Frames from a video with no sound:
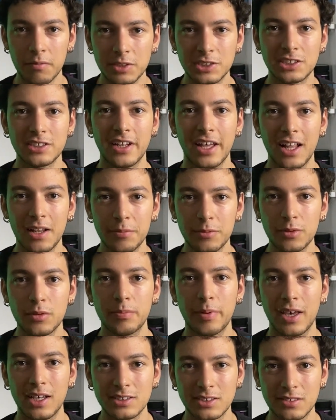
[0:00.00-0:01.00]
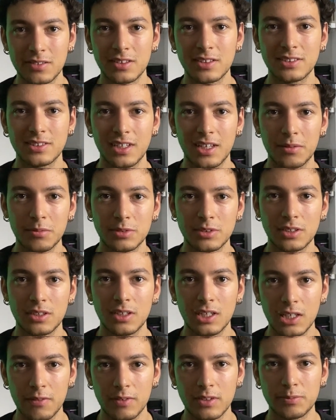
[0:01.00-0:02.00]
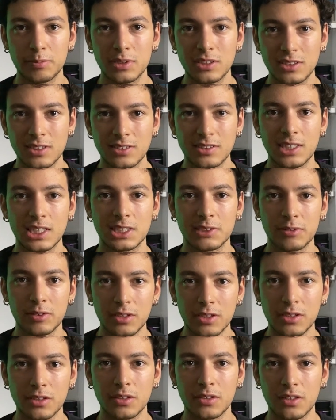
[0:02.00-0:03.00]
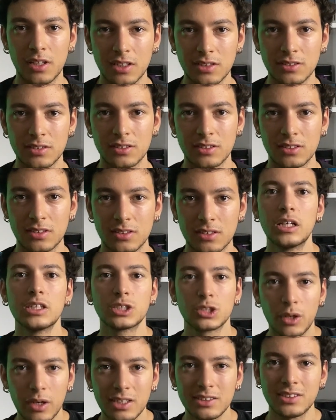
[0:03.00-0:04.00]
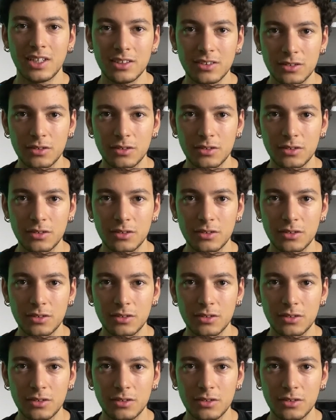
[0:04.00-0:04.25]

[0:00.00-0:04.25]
which can help you pass your exams and even be successful in your lectures. So I sat